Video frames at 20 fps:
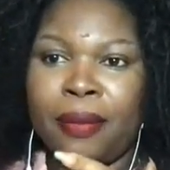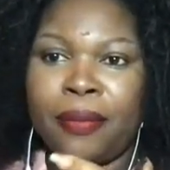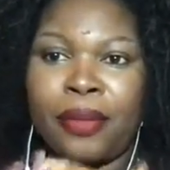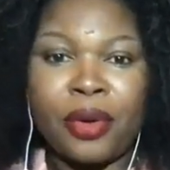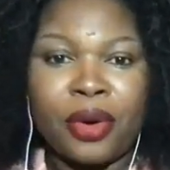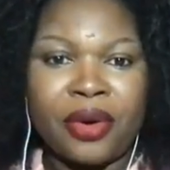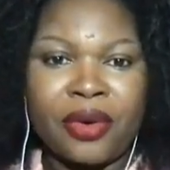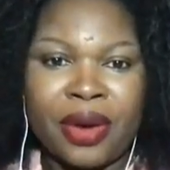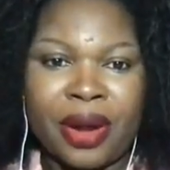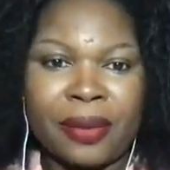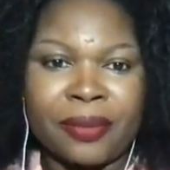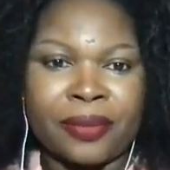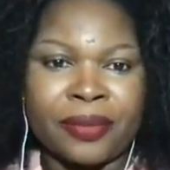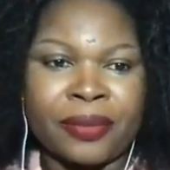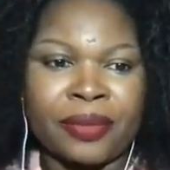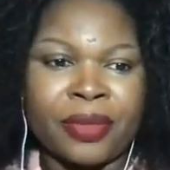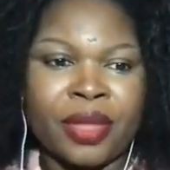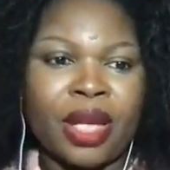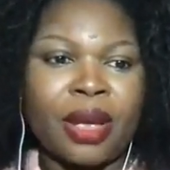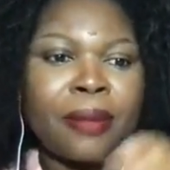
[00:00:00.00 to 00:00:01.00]
program
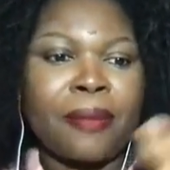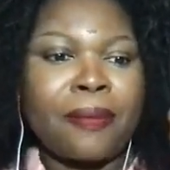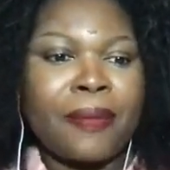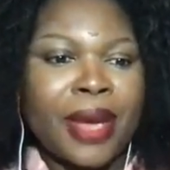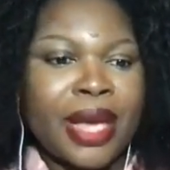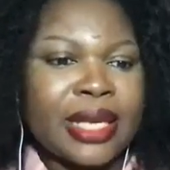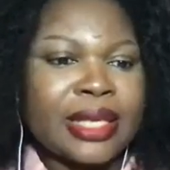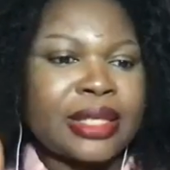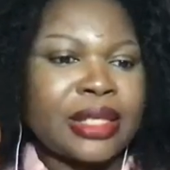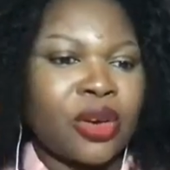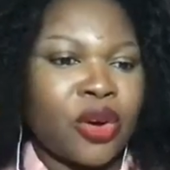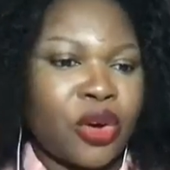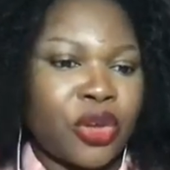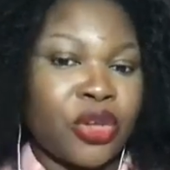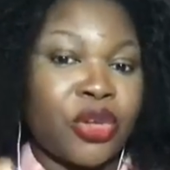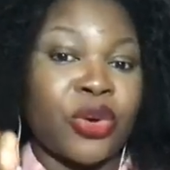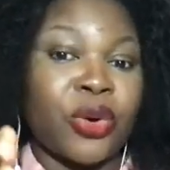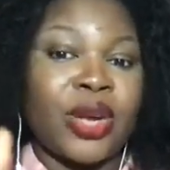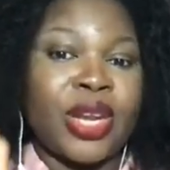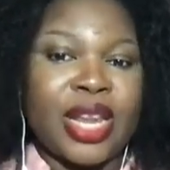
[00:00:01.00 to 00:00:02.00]
based
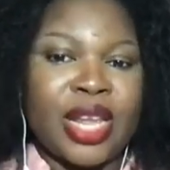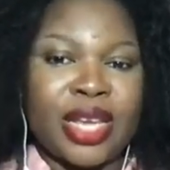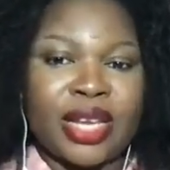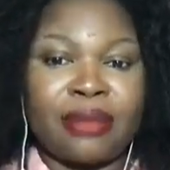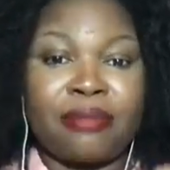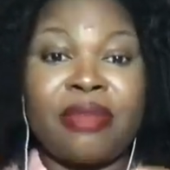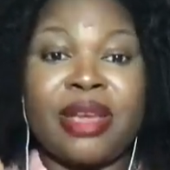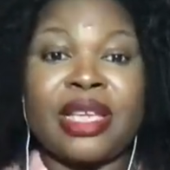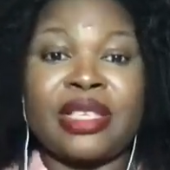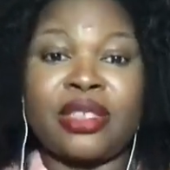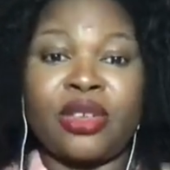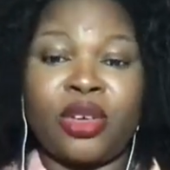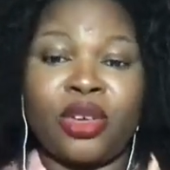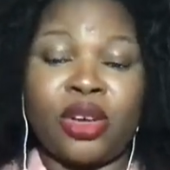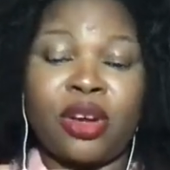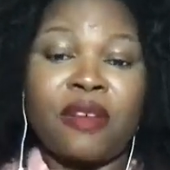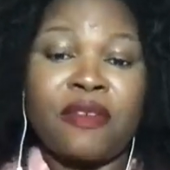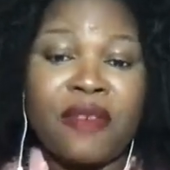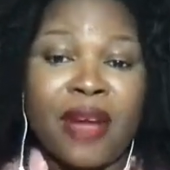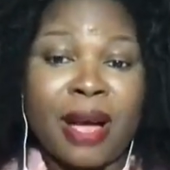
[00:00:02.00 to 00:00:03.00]
on your need, based on
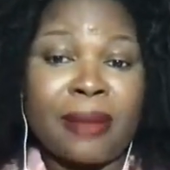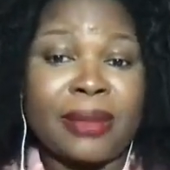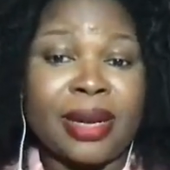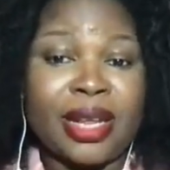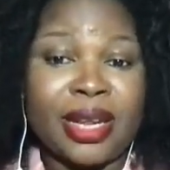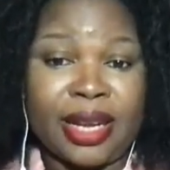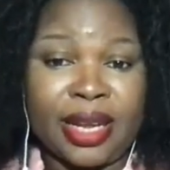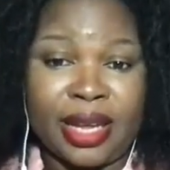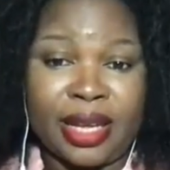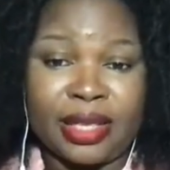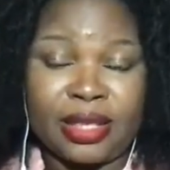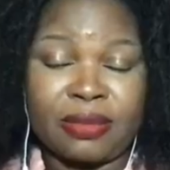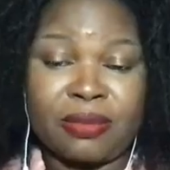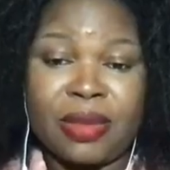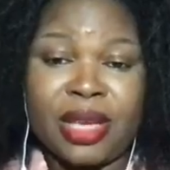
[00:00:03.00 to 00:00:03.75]
your family needs,